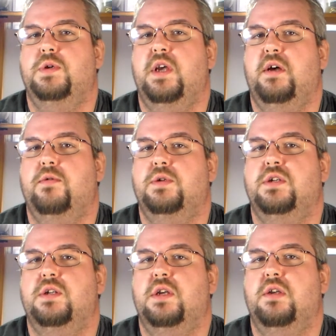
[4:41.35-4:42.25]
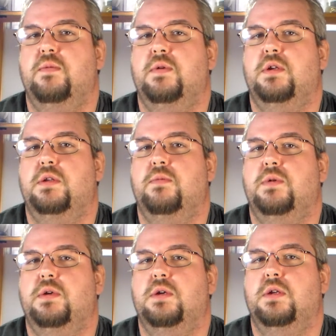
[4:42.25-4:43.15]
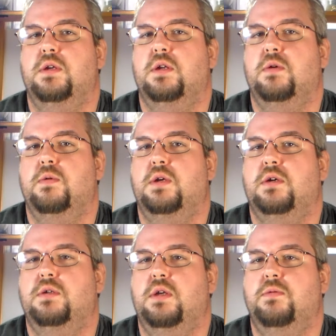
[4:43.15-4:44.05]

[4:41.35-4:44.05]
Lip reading: challenge to tape it in the beginning anyway.